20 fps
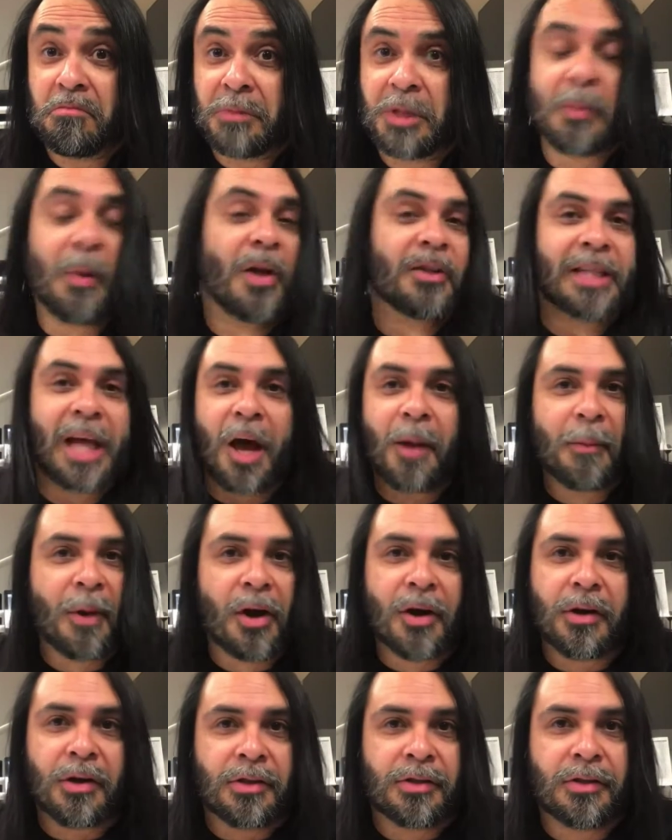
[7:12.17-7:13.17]
small town
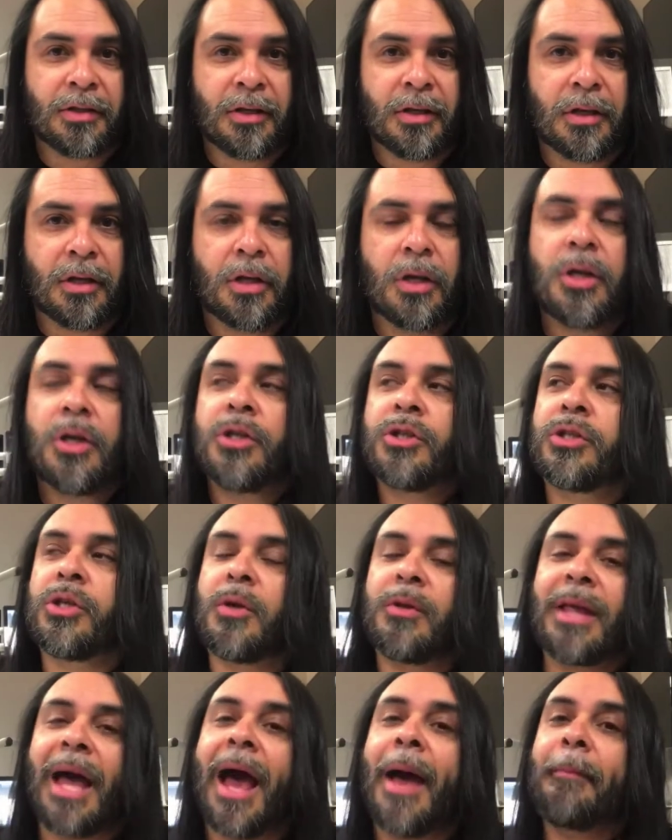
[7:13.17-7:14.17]
murders.
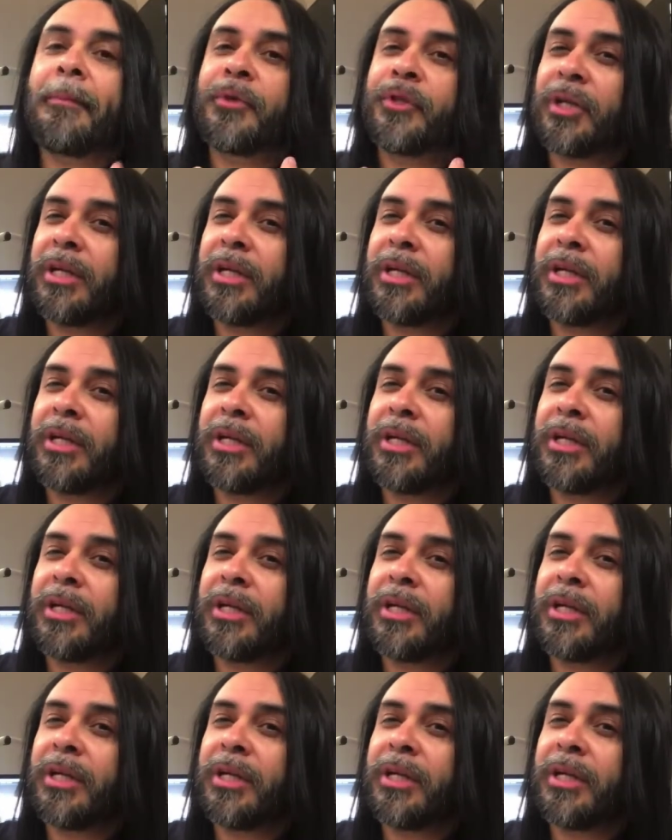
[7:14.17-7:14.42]
So that